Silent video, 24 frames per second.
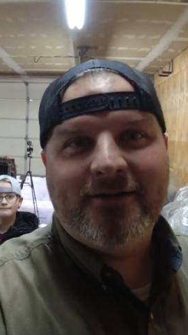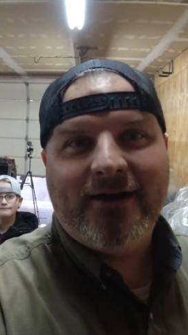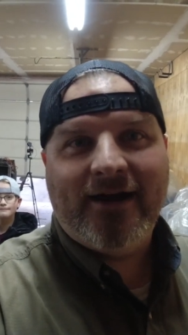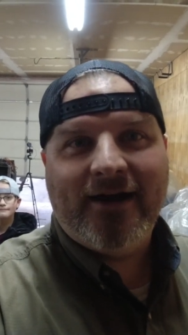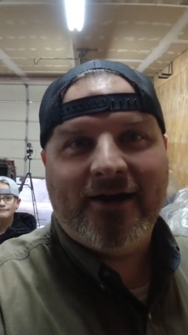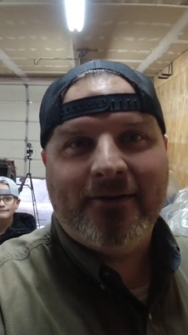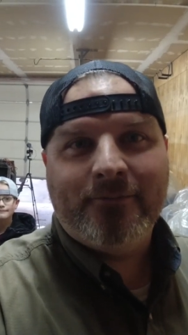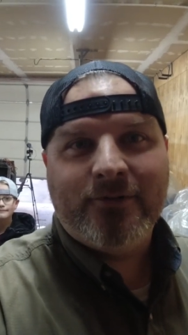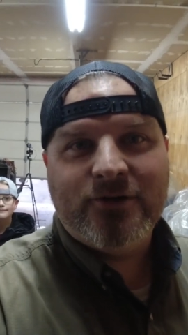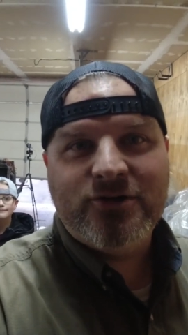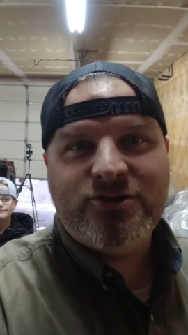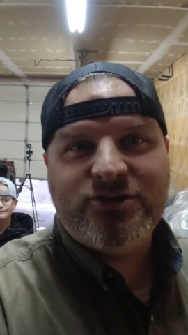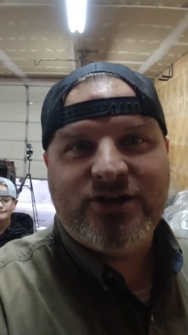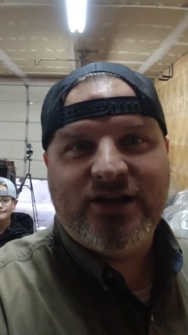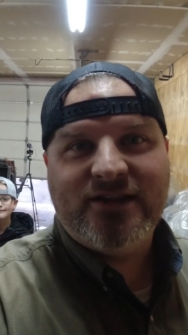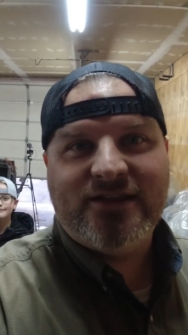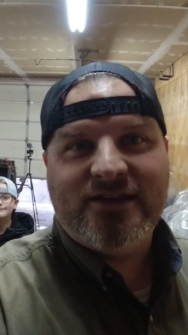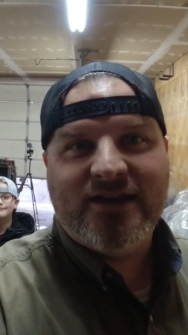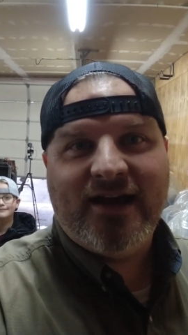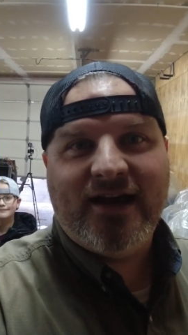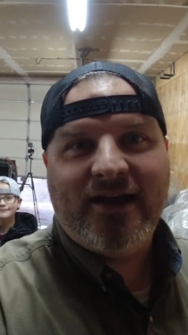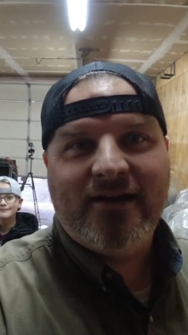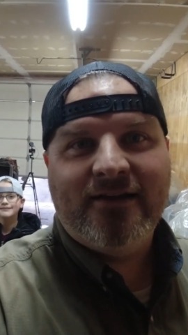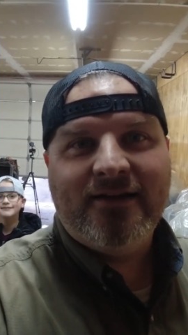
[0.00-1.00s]
I'd appreciate
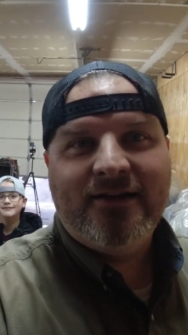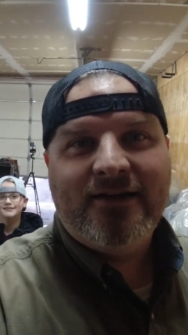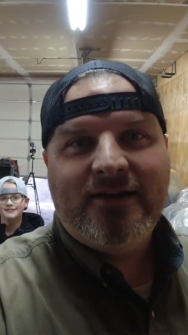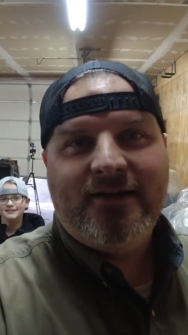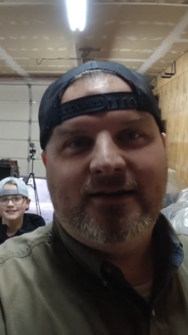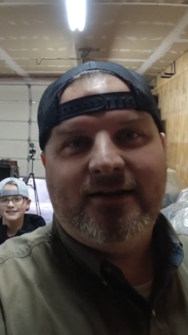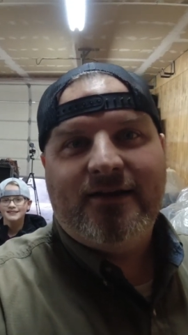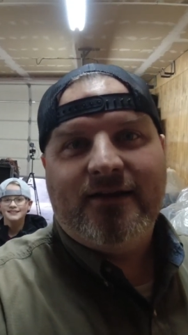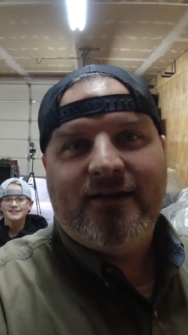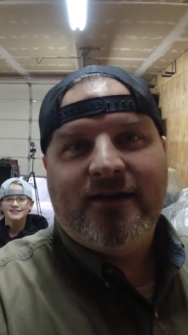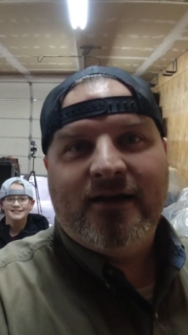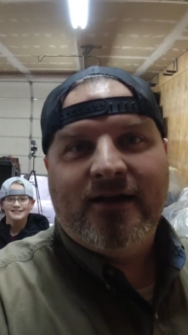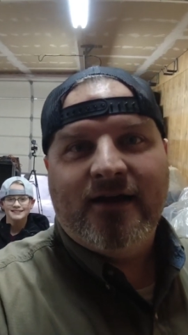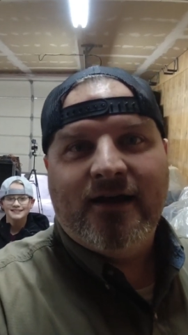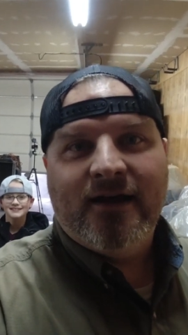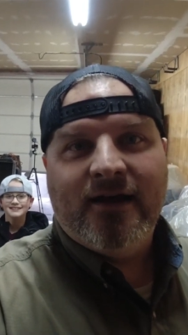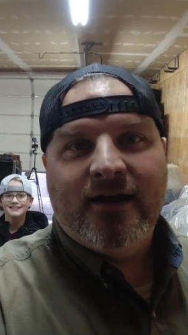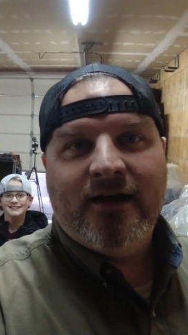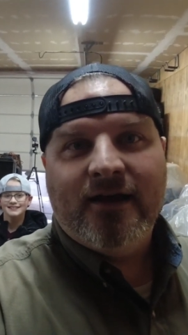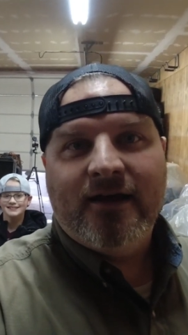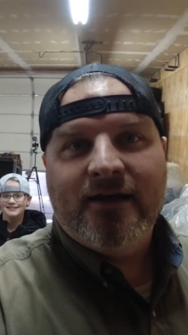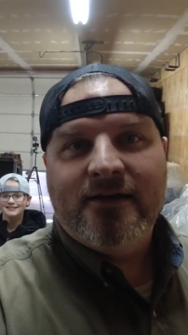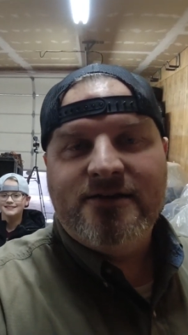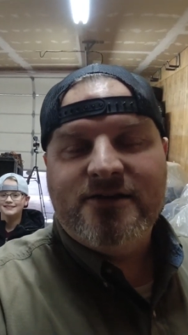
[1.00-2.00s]
that.
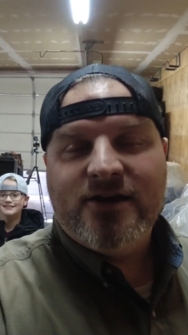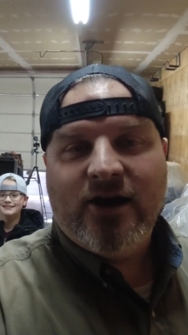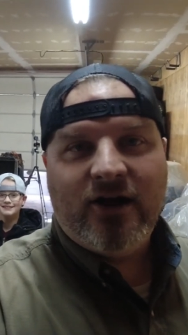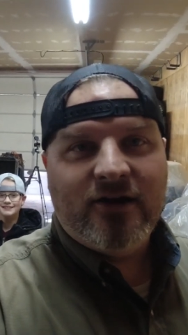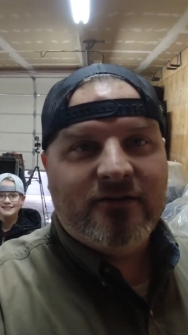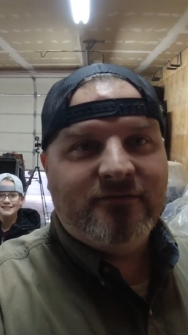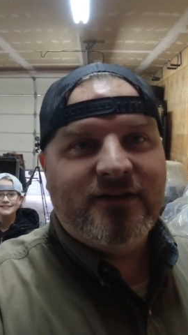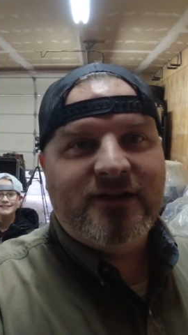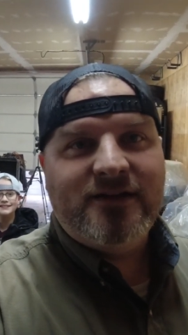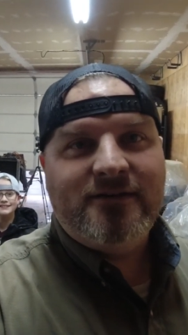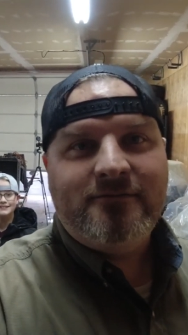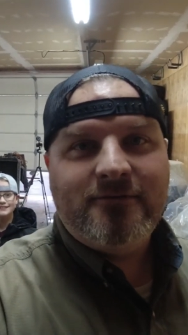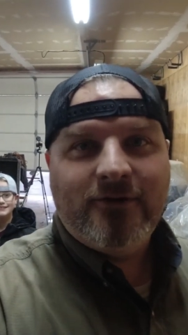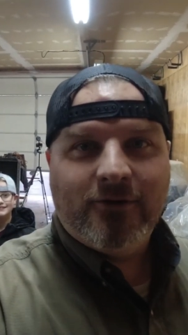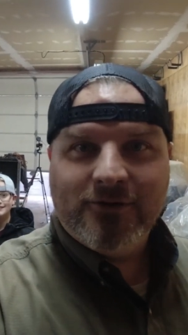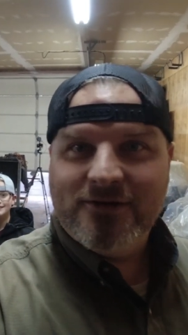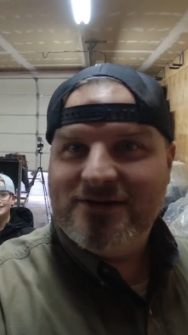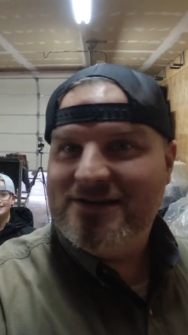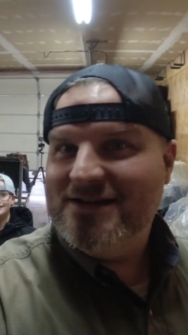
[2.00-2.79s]
Donovan, or